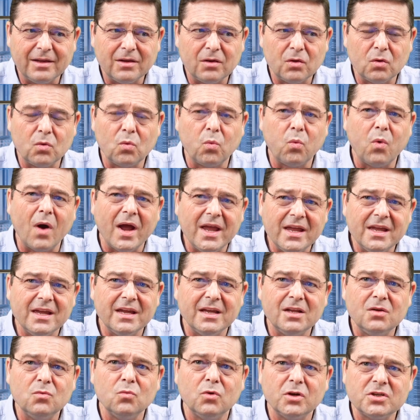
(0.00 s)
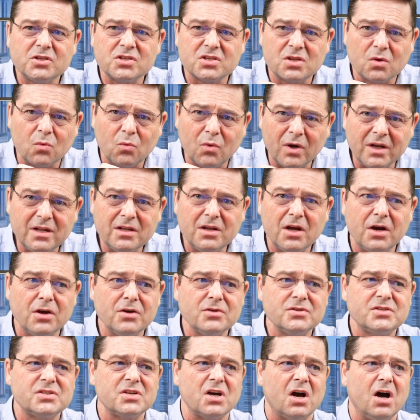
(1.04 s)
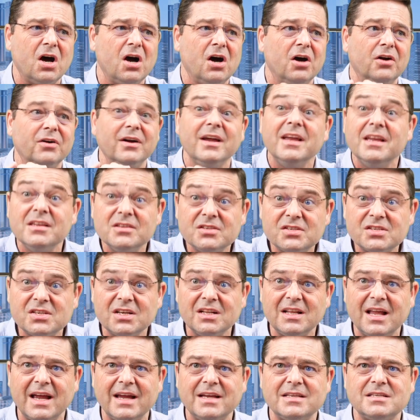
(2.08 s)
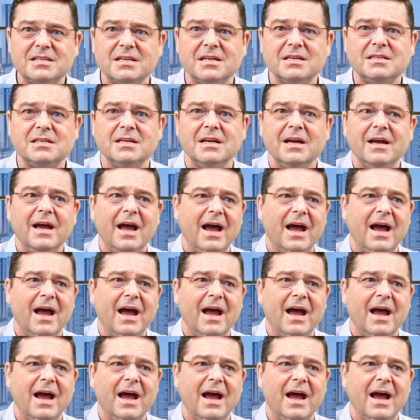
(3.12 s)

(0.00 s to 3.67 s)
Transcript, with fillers: way in which the windows are insulated,